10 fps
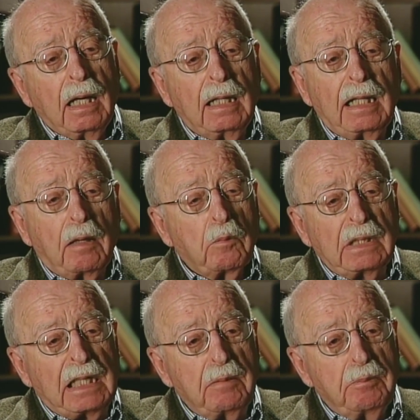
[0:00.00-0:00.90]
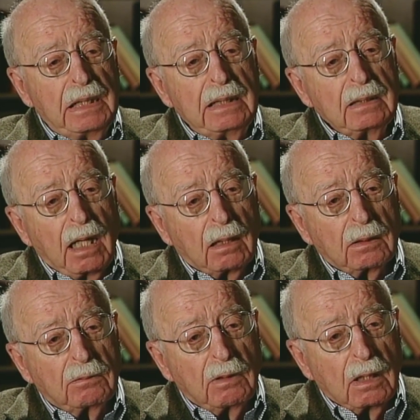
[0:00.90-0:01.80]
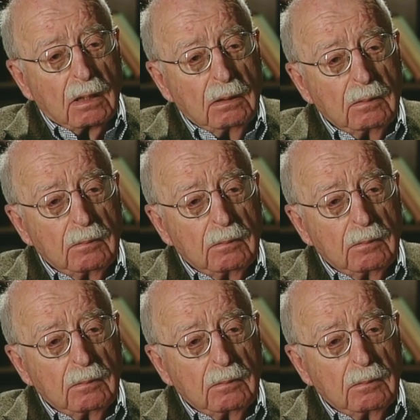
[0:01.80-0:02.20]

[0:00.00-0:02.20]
and that was a billion dollar drug.